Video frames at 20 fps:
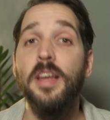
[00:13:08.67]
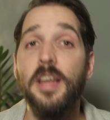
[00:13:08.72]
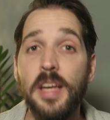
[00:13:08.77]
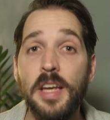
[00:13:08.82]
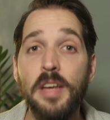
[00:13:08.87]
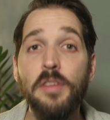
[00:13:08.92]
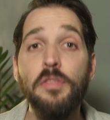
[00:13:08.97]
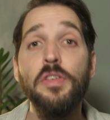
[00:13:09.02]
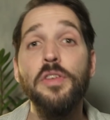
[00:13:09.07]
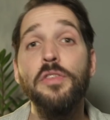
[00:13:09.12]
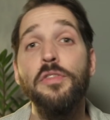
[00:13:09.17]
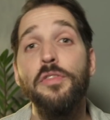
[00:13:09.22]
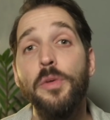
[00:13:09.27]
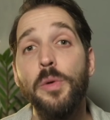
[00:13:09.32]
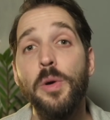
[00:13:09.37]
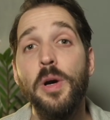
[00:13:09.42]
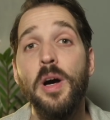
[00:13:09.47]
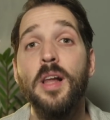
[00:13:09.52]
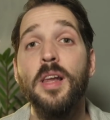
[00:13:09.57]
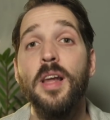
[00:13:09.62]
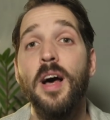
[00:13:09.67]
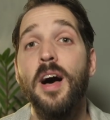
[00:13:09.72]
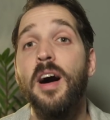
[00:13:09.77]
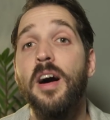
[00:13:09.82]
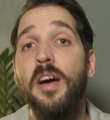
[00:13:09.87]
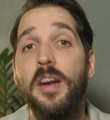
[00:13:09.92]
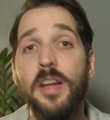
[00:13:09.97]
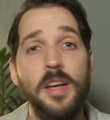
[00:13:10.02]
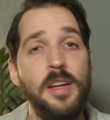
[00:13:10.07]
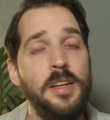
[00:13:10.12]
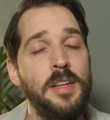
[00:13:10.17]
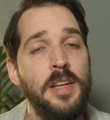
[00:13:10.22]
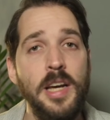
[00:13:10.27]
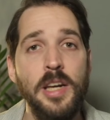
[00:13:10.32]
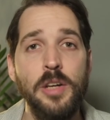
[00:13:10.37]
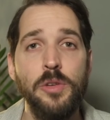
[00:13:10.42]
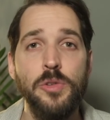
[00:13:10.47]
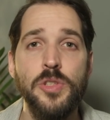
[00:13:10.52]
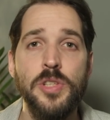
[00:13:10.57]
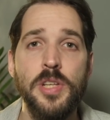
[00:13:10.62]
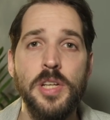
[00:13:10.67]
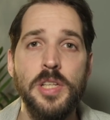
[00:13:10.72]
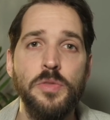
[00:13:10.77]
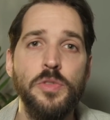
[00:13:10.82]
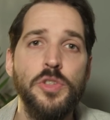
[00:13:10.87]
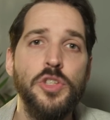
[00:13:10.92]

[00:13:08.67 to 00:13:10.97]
Even vocal Aria 906,